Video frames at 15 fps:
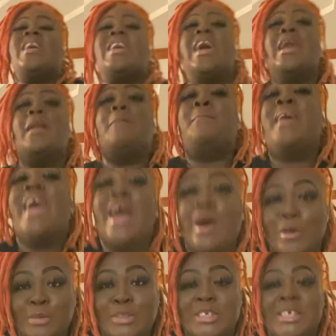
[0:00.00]
can
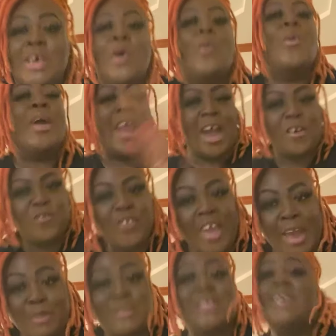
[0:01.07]
bounce without
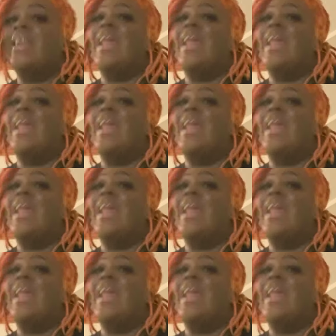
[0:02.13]
flouncing.